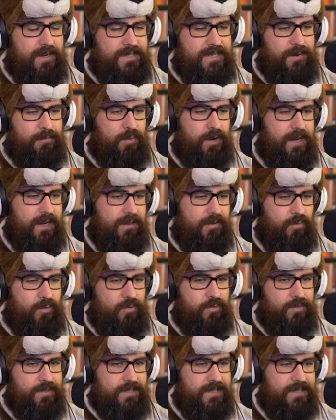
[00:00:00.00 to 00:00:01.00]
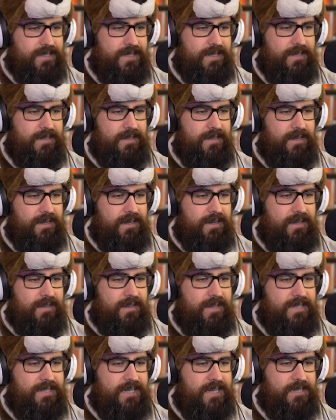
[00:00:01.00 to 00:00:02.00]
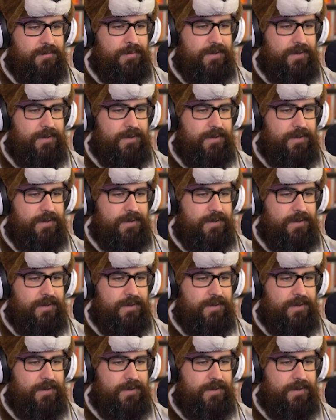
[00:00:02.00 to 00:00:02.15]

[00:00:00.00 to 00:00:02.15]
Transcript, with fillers: that's not breaking the rules, is it? They said it's